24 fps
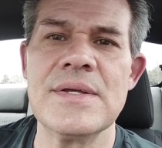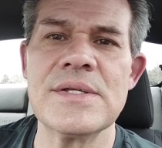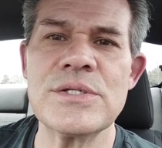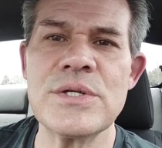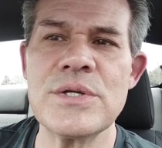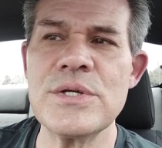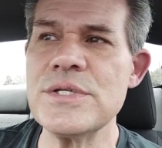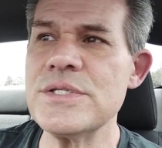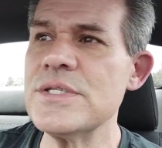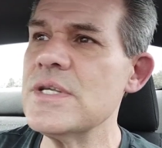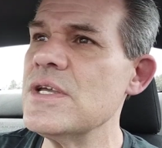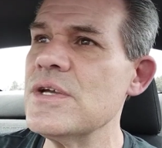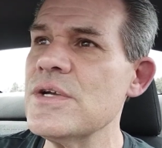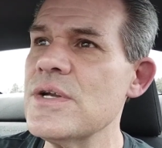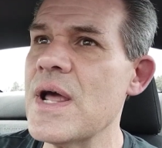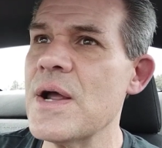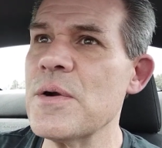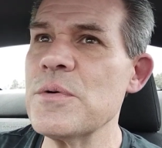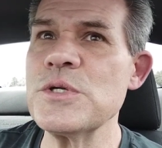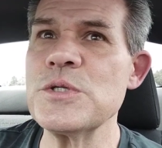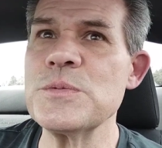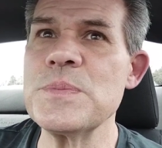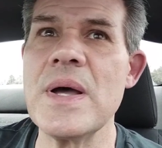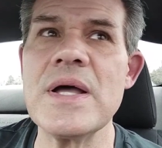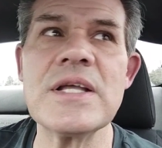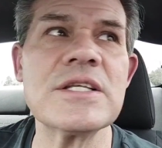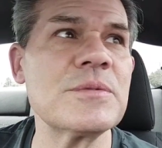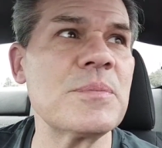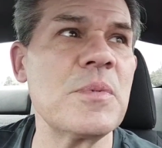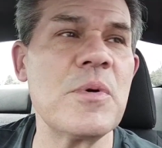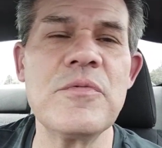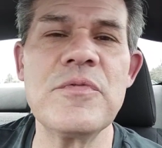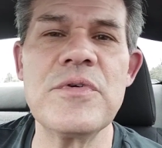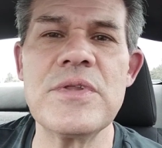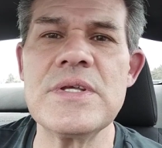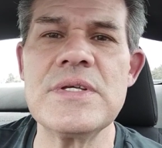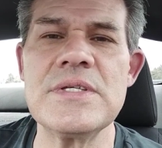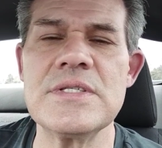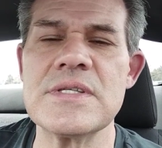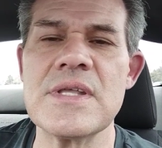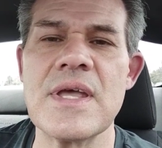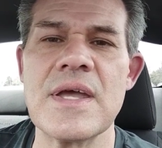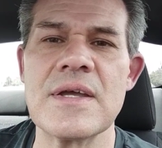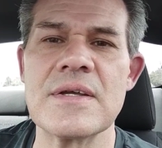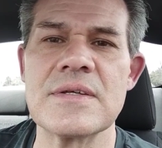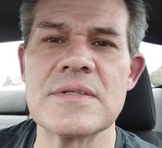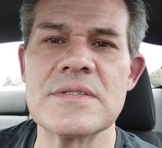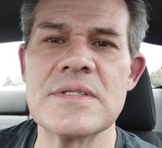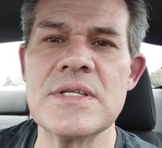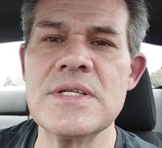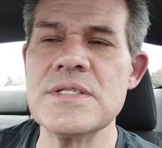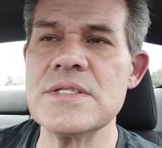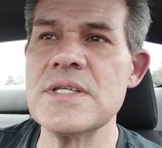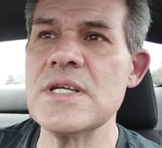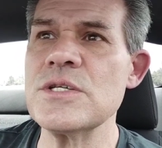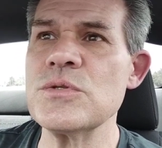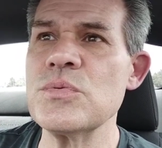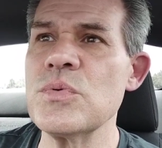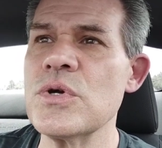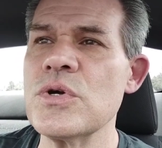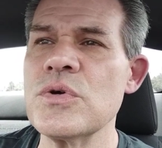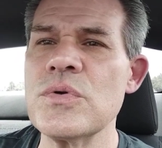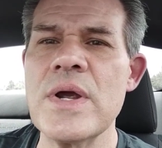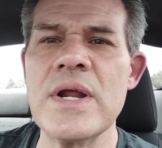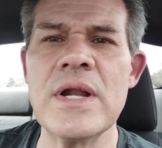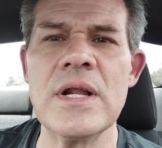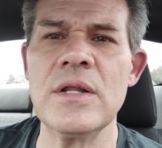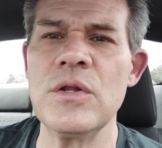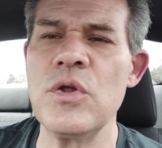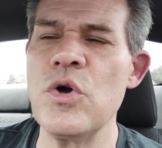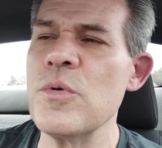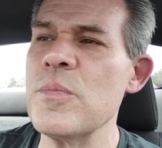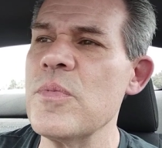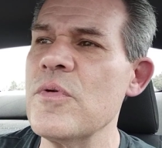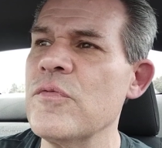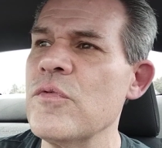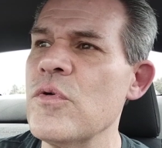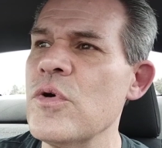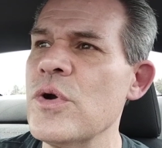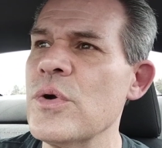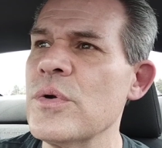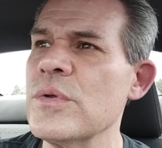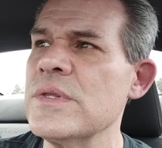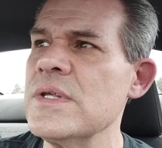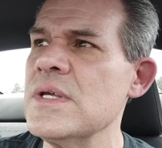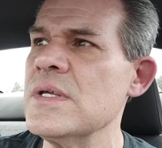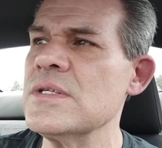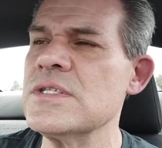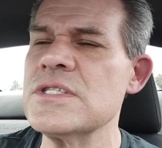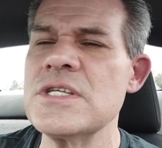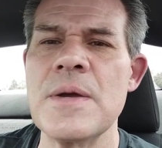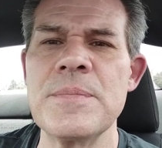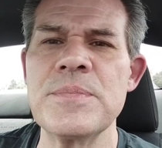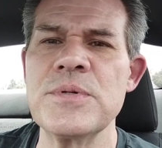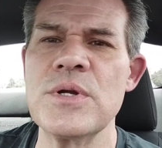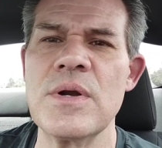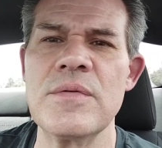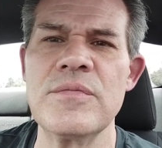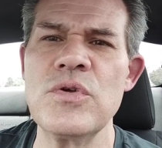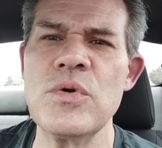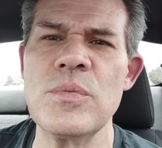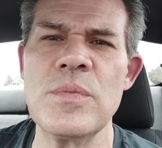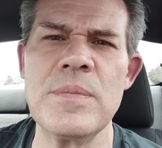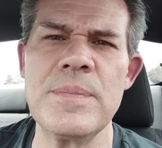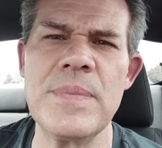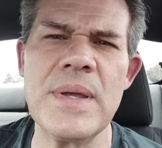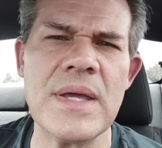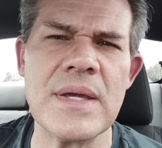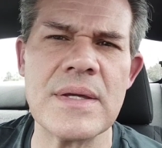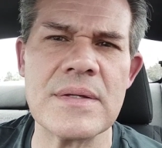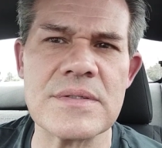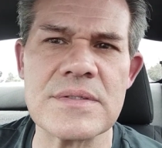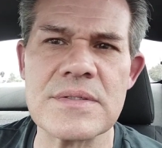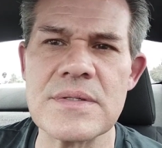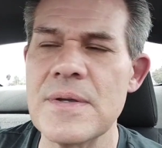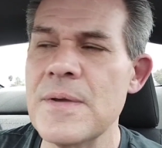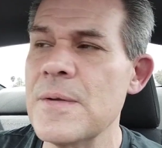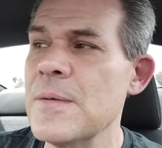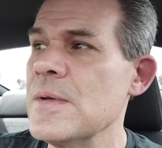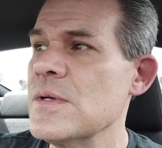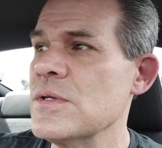So you see, you're not responsible for these things. These things were created long before the inception of human beings.